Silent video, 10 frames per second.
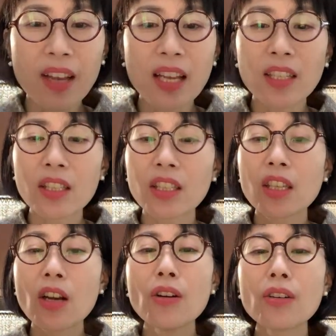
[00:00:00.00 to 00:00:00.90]
It's
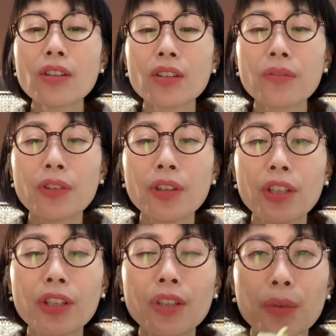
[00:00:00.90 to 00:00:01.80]
so good for
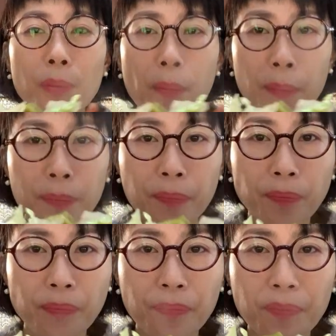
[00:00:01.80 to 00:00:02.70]
you.
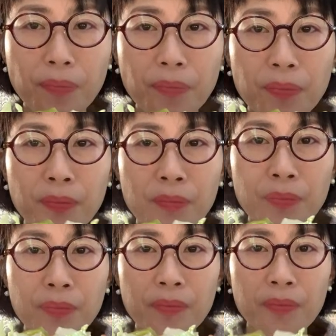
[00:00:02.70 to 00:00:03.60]
Mmm.
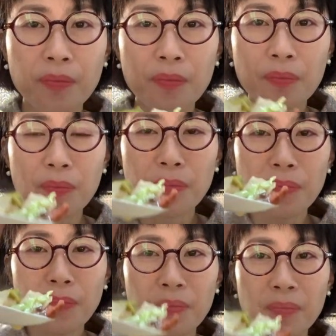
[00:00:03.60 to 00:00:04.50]

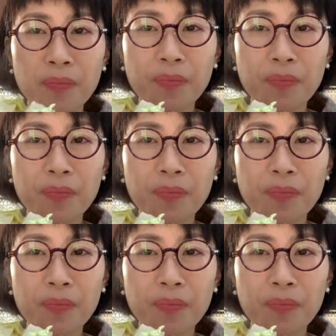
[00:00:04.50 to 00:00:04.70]
Mmm.